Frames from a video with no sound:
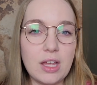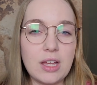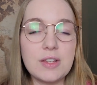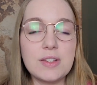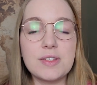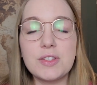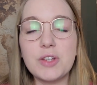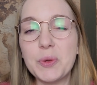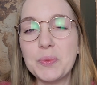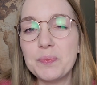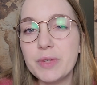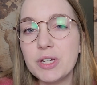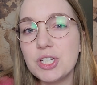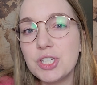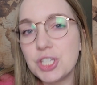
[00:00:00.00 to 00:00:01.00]
So,
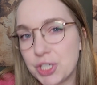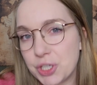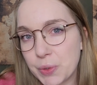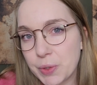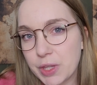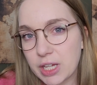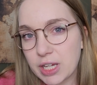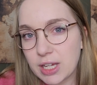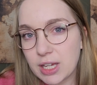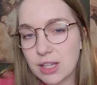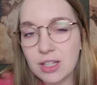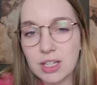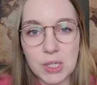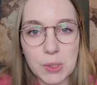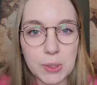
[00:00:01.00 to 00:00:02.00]
do you think that
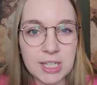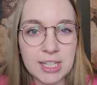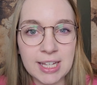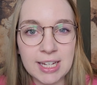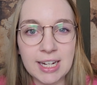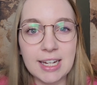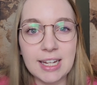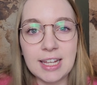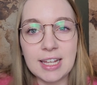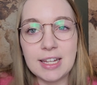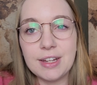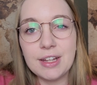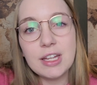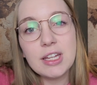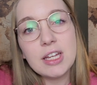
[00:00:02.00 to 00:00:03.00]
you can get it in
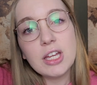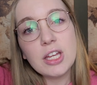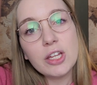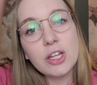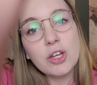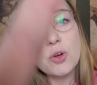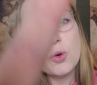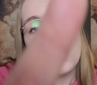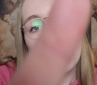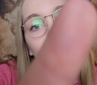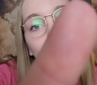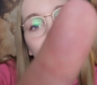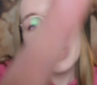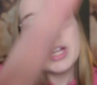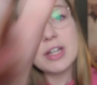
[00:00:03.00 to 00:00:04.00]

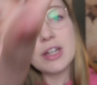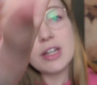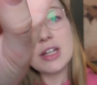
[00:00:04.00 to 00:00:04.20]
1,